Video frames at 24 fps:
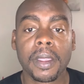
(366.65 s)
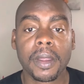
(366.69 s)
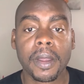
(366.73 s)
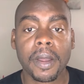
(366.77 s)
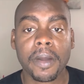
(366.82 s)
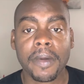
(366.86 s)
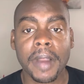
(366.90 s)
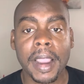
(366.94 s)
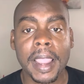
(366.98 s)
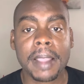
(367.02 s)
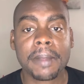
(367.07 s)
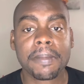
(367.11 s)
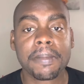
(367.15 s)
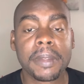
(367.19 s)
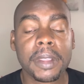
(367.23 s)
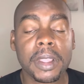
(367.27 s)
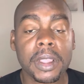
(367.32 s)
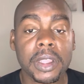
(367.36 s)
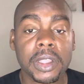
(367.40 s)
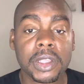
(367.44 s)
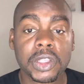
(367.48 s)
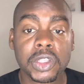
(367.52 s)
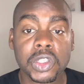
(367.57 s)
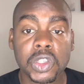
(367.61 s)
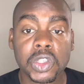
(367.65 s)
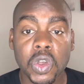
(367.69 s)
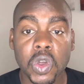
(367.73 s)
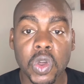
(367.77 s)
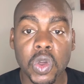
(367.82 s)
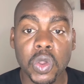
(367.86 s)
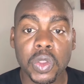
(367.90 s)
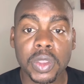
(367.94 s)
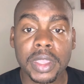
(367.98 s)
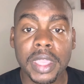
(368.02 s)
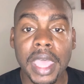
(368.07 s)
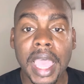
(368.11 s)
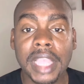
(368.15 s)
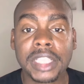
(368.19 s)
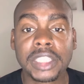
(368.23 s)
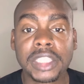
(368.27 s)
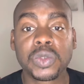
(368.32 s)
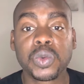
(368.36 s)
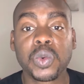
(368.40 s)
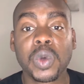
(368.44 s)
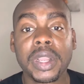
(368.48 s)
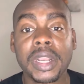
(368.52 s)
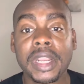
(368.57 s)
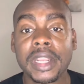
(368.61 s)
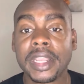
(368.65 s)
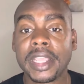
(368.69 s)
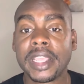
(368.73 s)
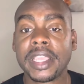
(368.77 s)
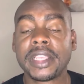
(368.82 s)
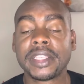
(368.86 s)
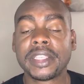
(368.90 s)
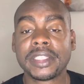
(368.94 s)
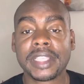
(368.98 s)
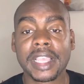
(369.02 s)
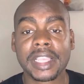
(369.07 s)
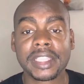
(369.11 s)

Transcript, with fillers: All right, so that's what it is.